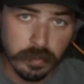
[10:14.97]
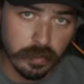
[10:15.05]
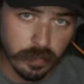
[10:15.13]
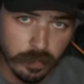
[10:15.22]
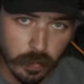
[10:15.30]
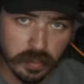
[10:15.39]

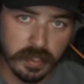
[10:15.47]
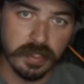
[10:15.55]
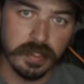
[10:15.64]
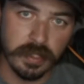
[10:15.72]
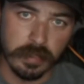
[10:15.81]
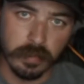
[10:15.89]
use of force
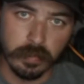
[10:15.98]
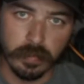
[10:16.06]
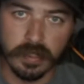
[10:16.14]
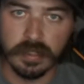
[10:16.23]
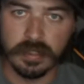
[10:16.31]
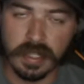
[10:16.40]

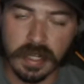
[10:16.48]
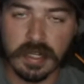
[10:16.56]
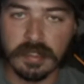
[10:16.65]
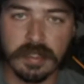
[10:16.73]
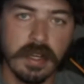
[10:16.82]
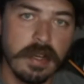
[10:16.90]
continuum, which
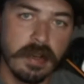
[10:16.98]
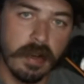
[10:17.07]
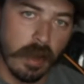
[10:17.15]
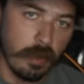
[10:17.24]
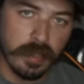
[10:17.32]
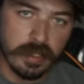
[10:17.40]
says
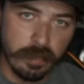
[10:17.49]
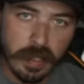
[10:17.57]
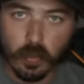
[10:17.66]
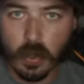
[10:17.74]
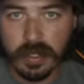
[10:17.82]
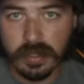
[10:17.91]
always
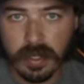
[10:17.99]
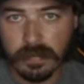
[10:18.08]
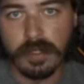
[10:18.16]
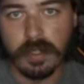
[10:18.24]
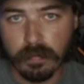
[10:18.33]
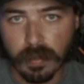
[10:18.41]
be one
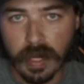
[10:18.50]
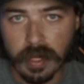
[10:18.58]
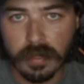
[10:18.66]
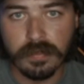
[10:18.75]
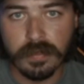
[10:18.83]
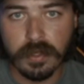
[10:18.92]
level
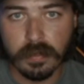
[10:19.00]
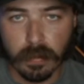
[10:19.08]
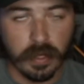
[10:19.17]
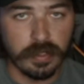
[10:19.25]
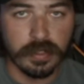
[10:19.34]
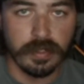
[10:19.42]
above the
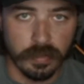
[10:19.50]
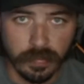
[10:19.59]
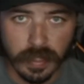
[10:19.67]
person you're